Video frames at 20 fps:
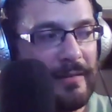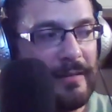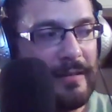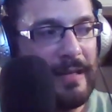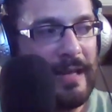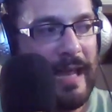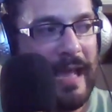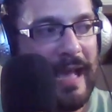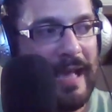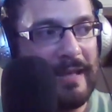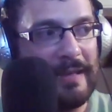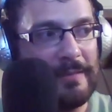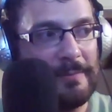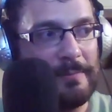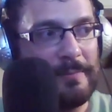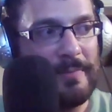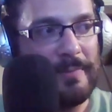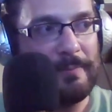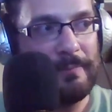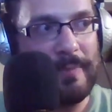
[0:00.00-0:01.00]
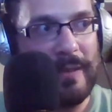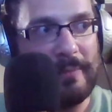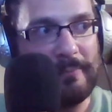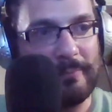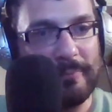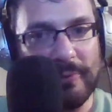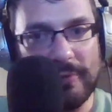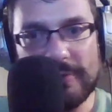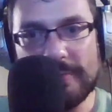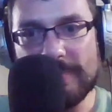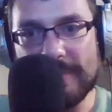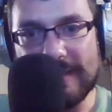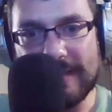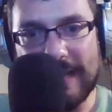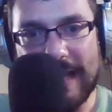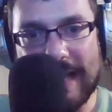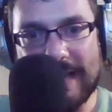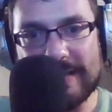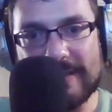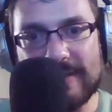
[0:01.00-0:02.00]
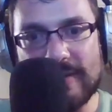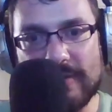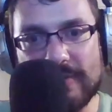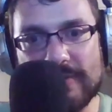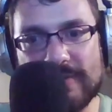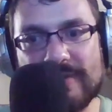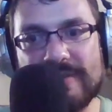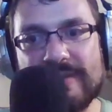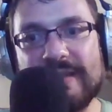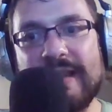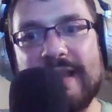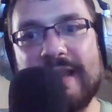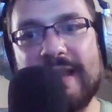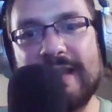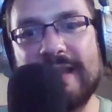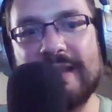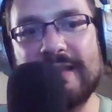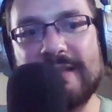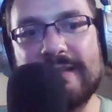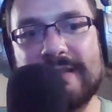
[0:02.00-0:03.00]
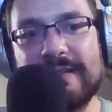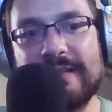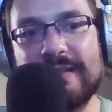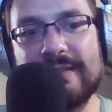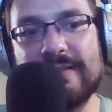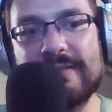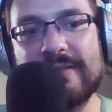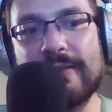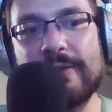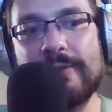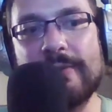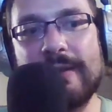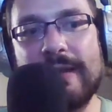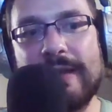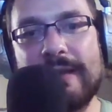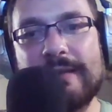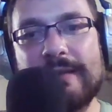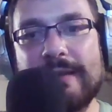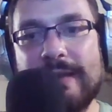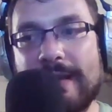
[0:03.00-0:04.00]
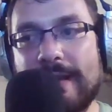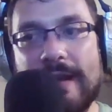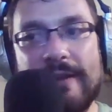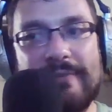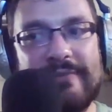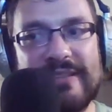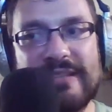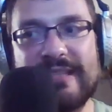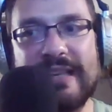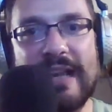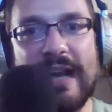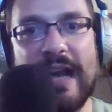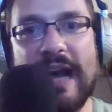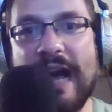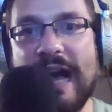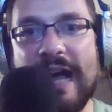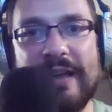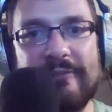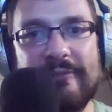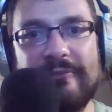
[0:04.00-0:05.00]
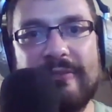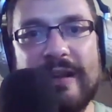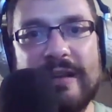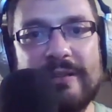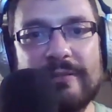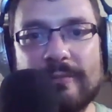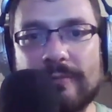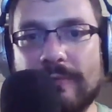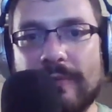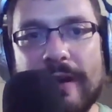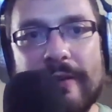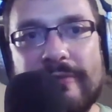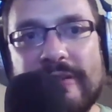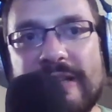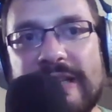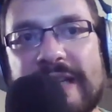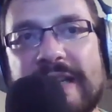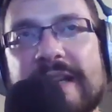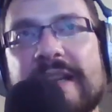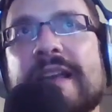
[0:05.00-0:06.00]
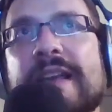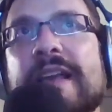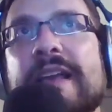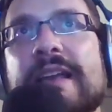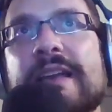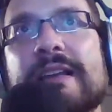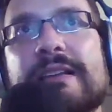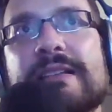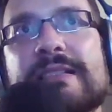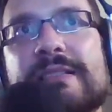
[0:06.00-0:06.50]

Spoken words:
had been brewed with lactose and obviously a high final gravity, because